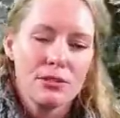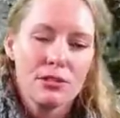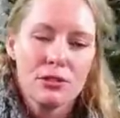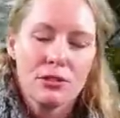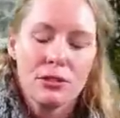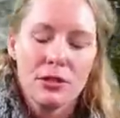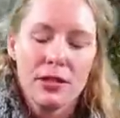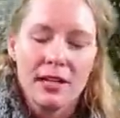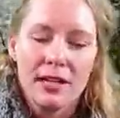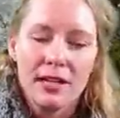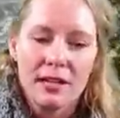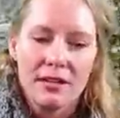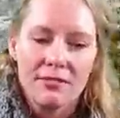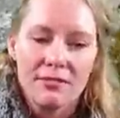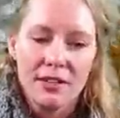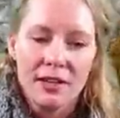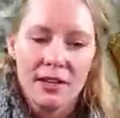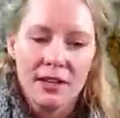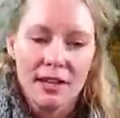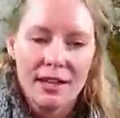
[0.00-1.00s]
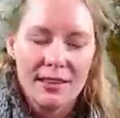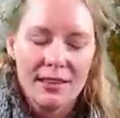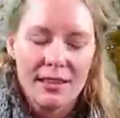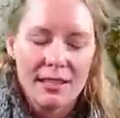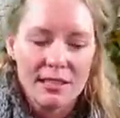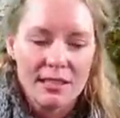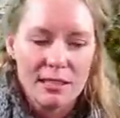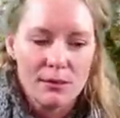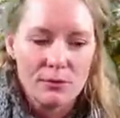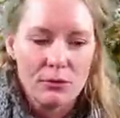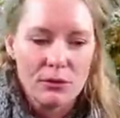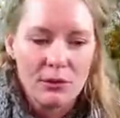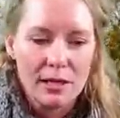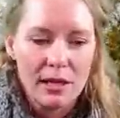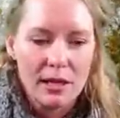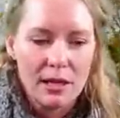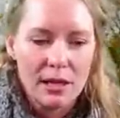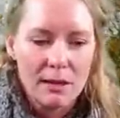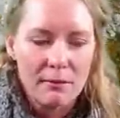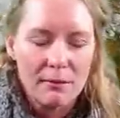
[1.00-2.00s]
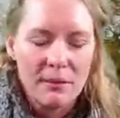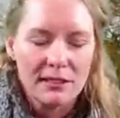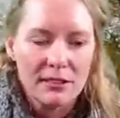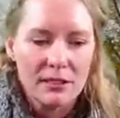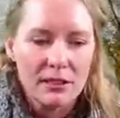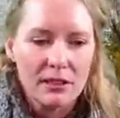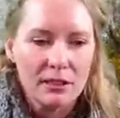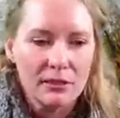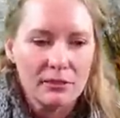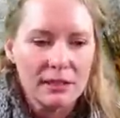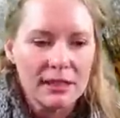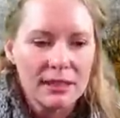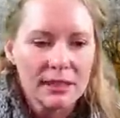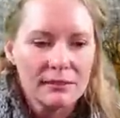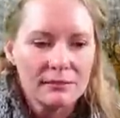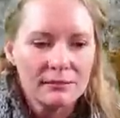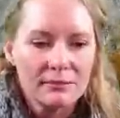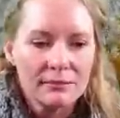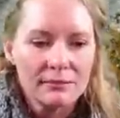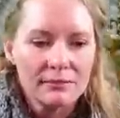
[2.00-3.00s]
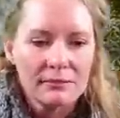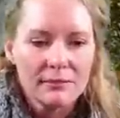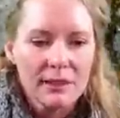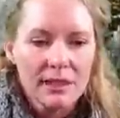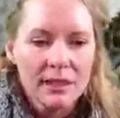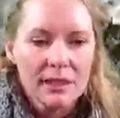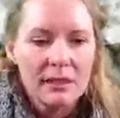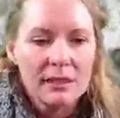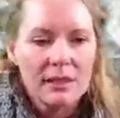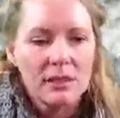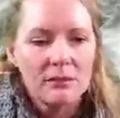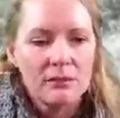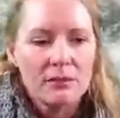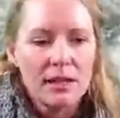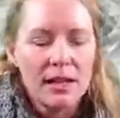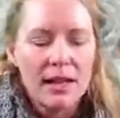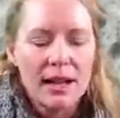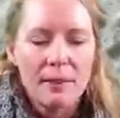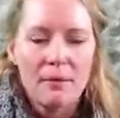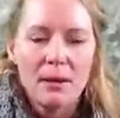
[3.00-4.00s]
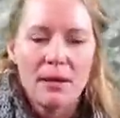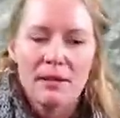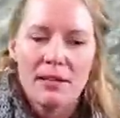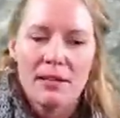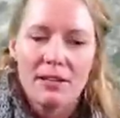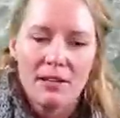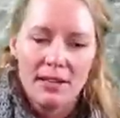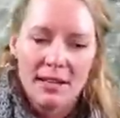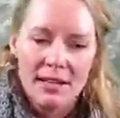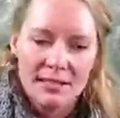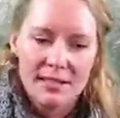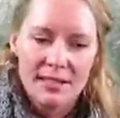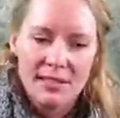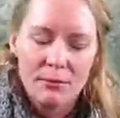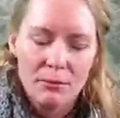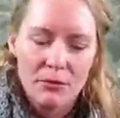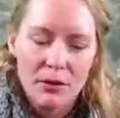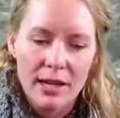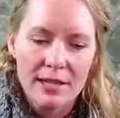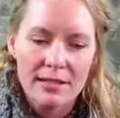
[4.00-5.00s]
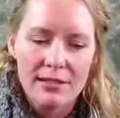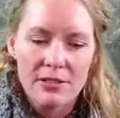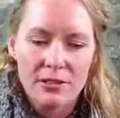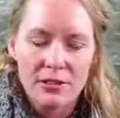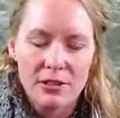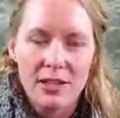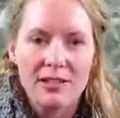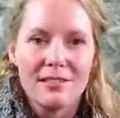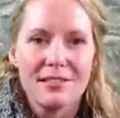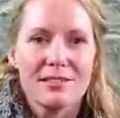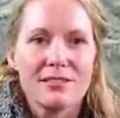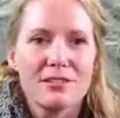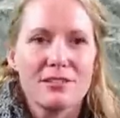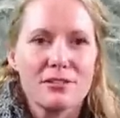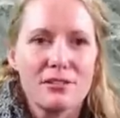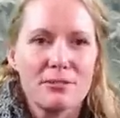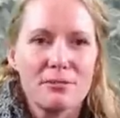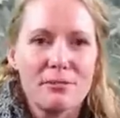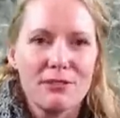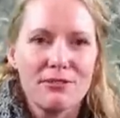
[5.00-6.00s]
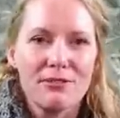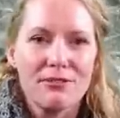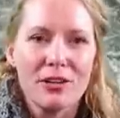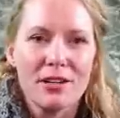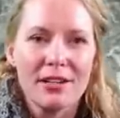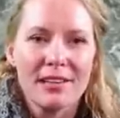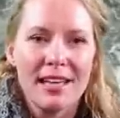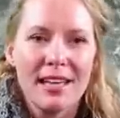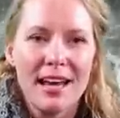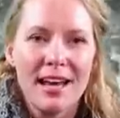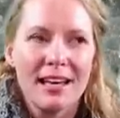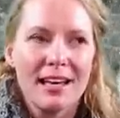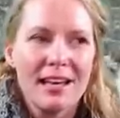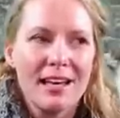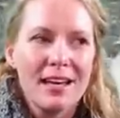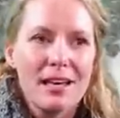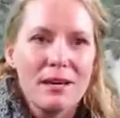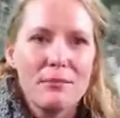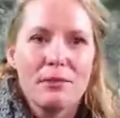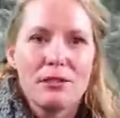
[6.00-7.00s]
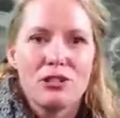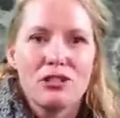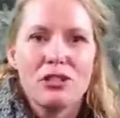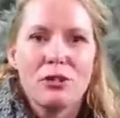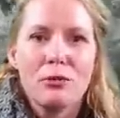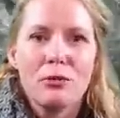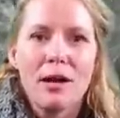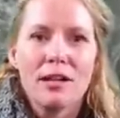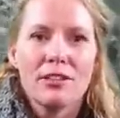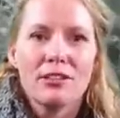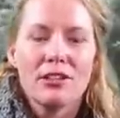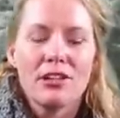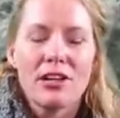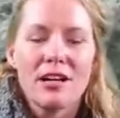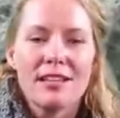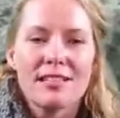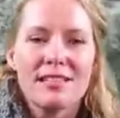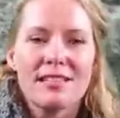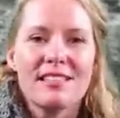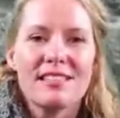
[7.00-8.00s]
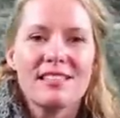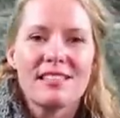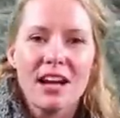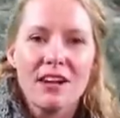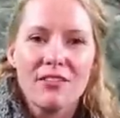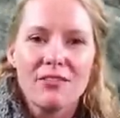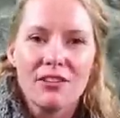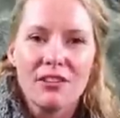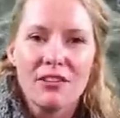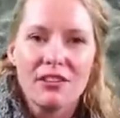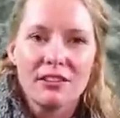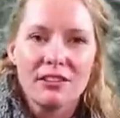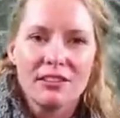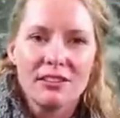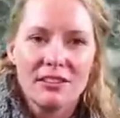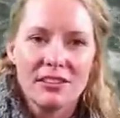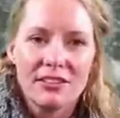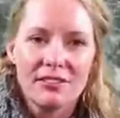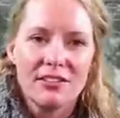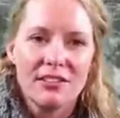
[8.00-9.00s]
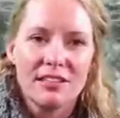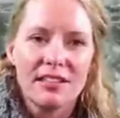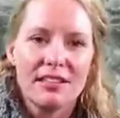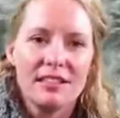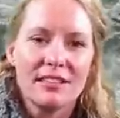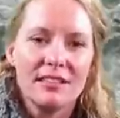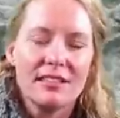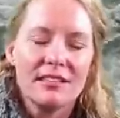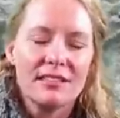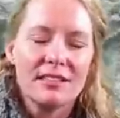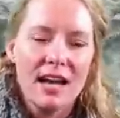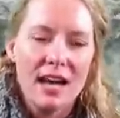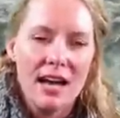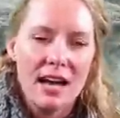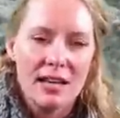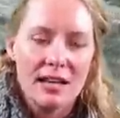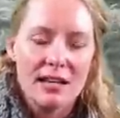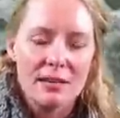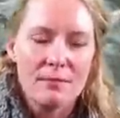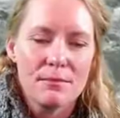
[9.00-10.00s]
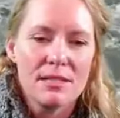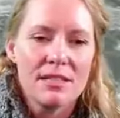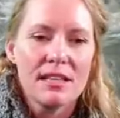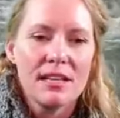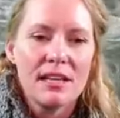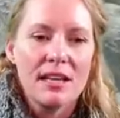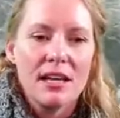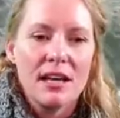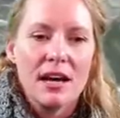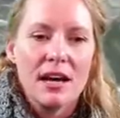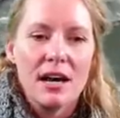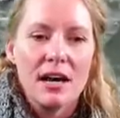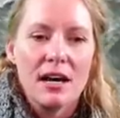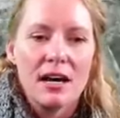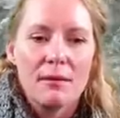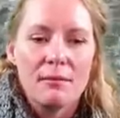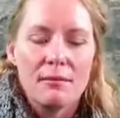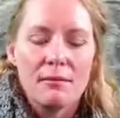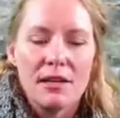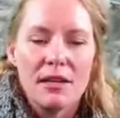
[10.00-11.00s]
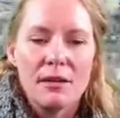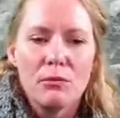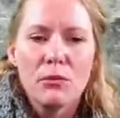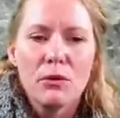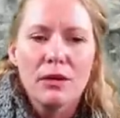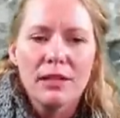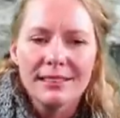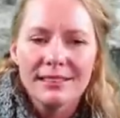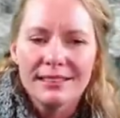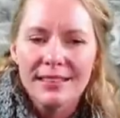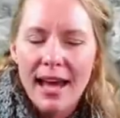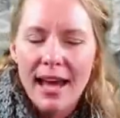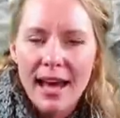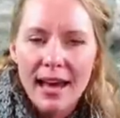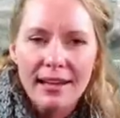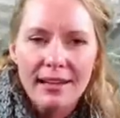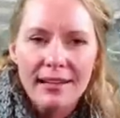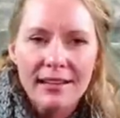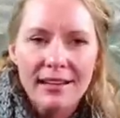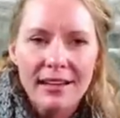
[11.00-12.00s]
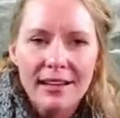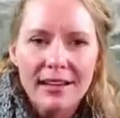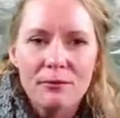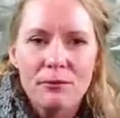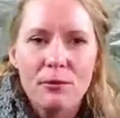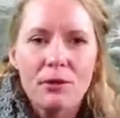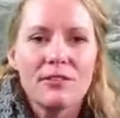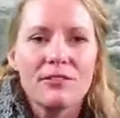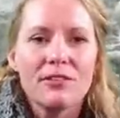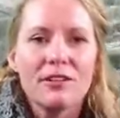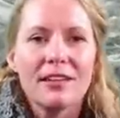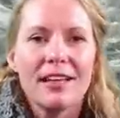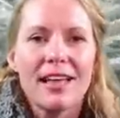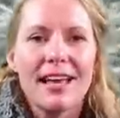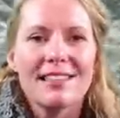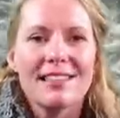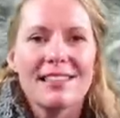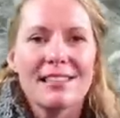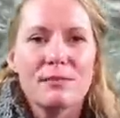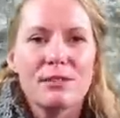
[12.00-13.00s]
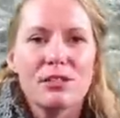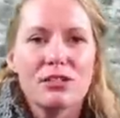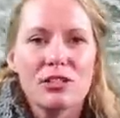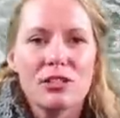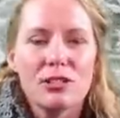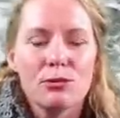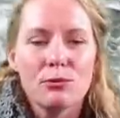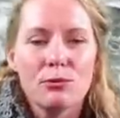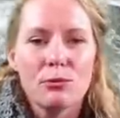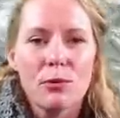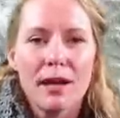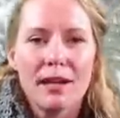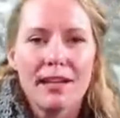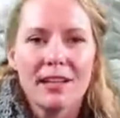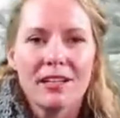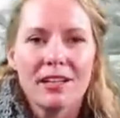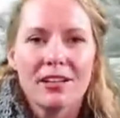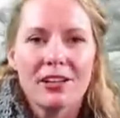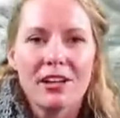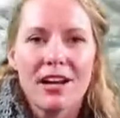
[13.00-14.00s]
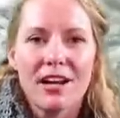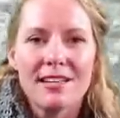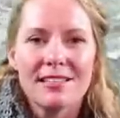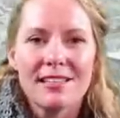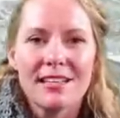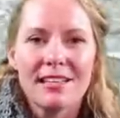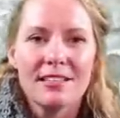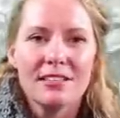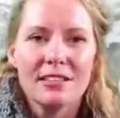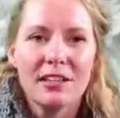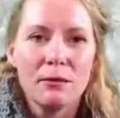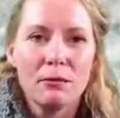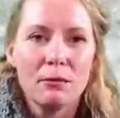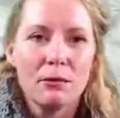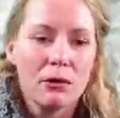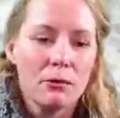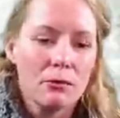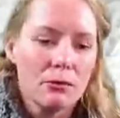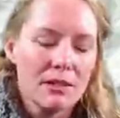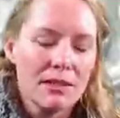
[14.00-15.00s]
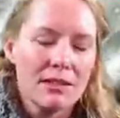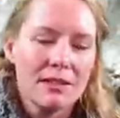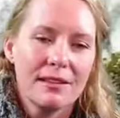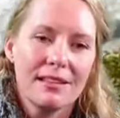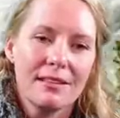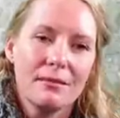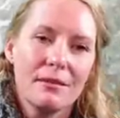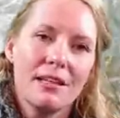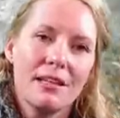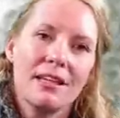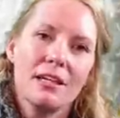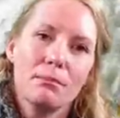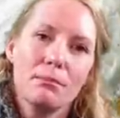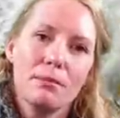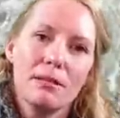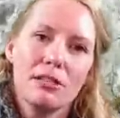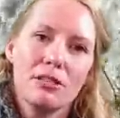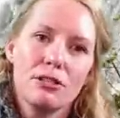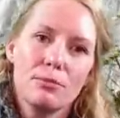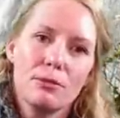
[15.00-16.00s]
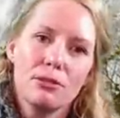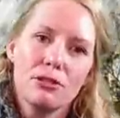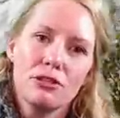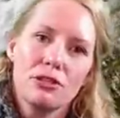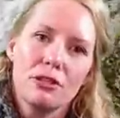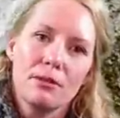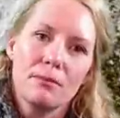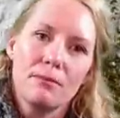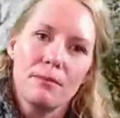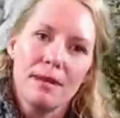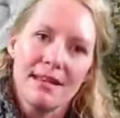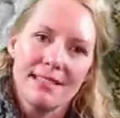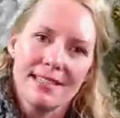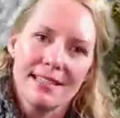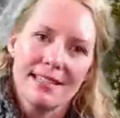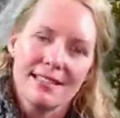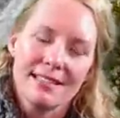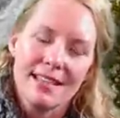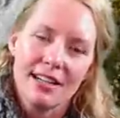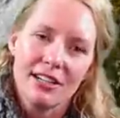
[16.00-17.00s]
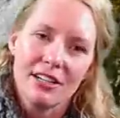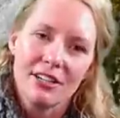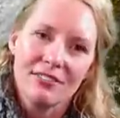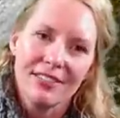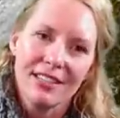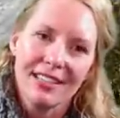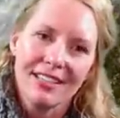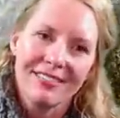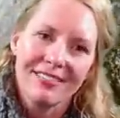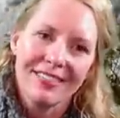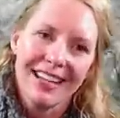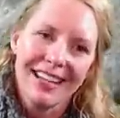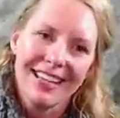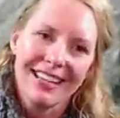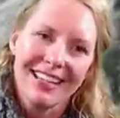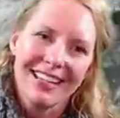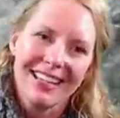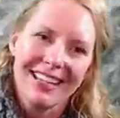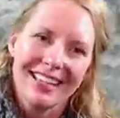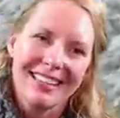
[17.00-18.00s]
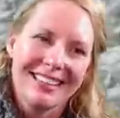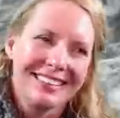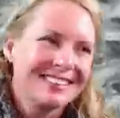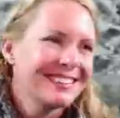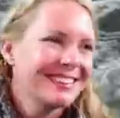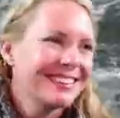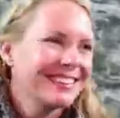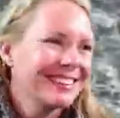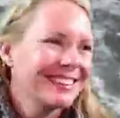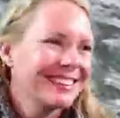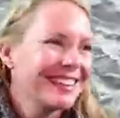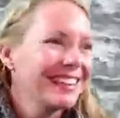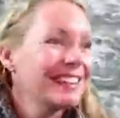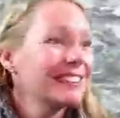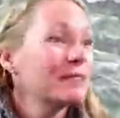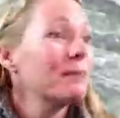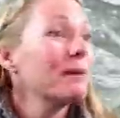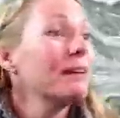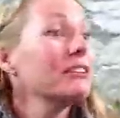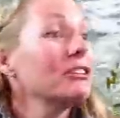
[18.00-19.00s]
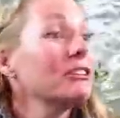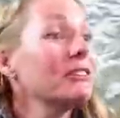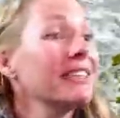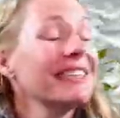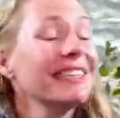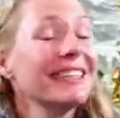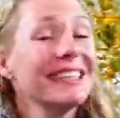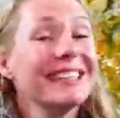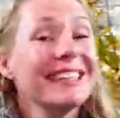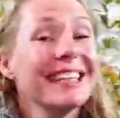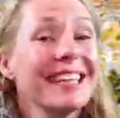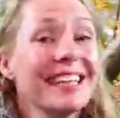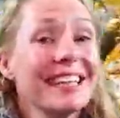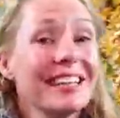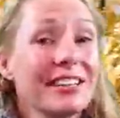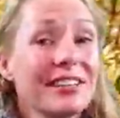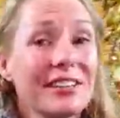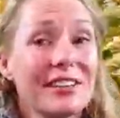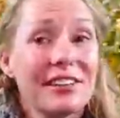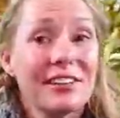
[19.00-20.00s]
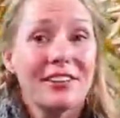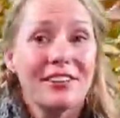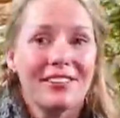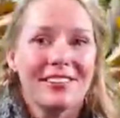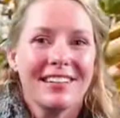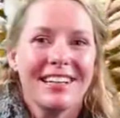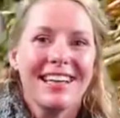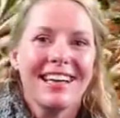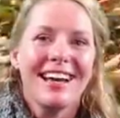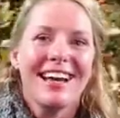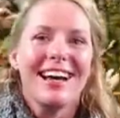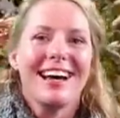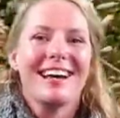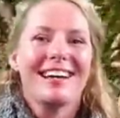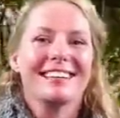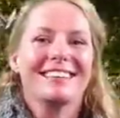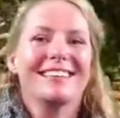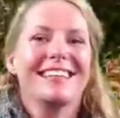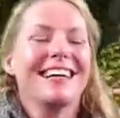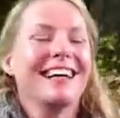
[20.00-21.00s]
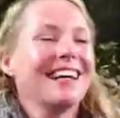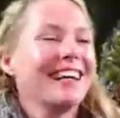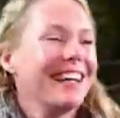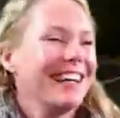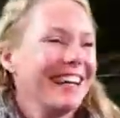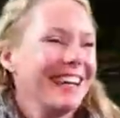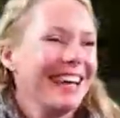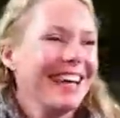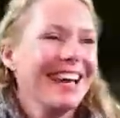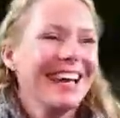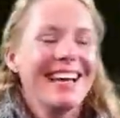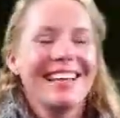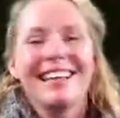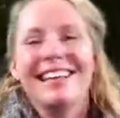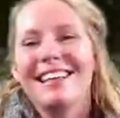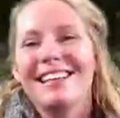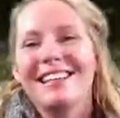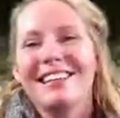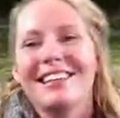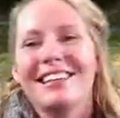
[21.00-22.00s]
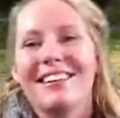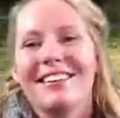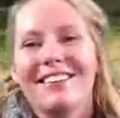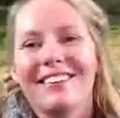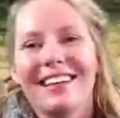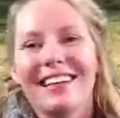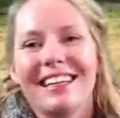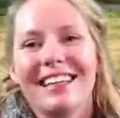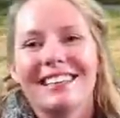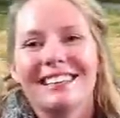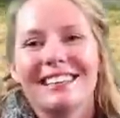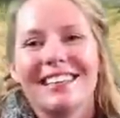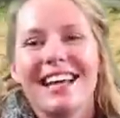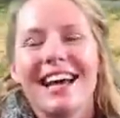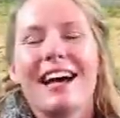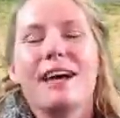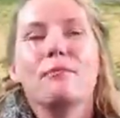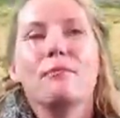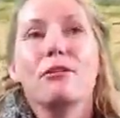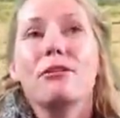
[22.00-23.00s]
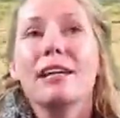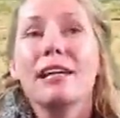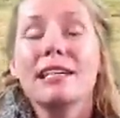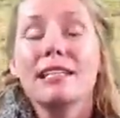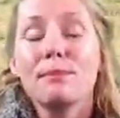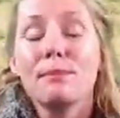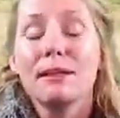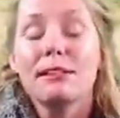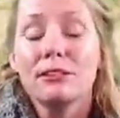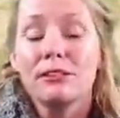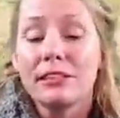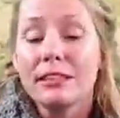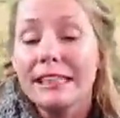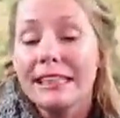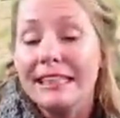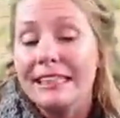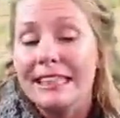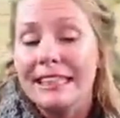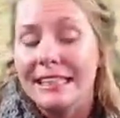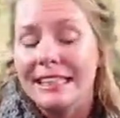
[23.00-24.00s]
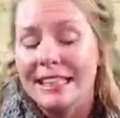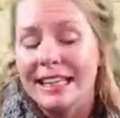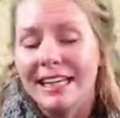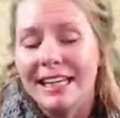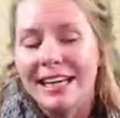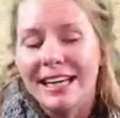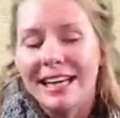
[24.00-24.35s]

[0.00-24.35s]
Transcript: story of, uh, I think it's Maria Bettaloni no, and I might get her last name right, so you'll have to excuse me for that. But she walked across several different times um, in one day. And one of her last images was walking across on a tightrope with, you know, peach bushel baskets on her feet, right? Spelterini. And Spelterini, thank you. Yeah, sorry. Thank you. And yeah, Maria Spelterini.